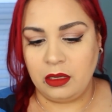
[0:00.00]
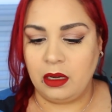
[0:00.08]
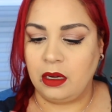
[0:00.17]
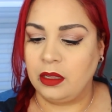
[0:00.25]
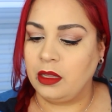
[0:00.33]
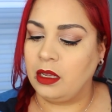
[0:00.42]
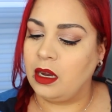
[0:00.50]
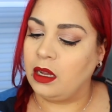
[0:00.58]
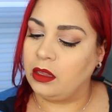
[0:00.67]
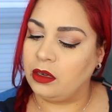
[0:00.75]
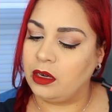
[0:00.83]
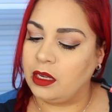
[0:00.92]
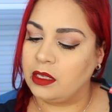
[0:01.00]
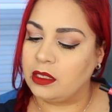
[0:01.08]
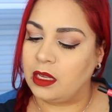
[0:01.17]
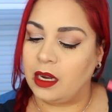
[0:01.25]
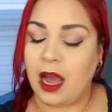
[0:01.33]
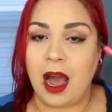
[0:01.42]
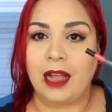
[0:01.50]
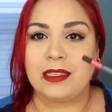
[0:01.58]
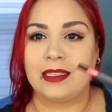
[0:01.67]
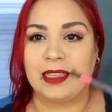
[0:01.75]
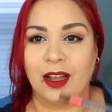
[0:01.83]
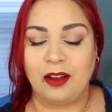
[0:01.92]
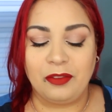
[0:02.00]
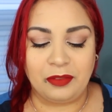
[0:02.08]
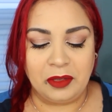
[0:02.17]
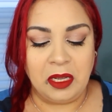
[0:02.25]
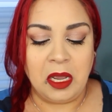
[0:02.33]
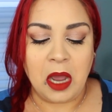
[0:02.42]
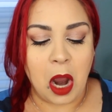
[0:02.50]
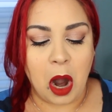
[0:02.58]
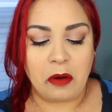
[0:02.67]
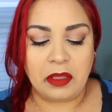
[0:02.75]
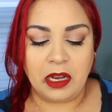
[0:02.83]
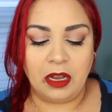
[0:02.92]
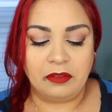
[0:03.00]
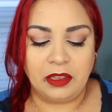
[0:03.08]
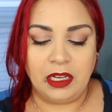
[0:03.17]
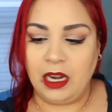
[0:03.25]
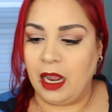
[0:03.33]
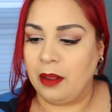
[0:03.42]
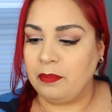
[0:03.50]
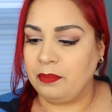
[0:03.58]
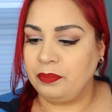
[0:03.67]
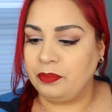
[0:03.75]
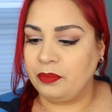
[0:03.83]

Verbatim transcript: Uh, the color is in Hot Stuff. Already loving the name.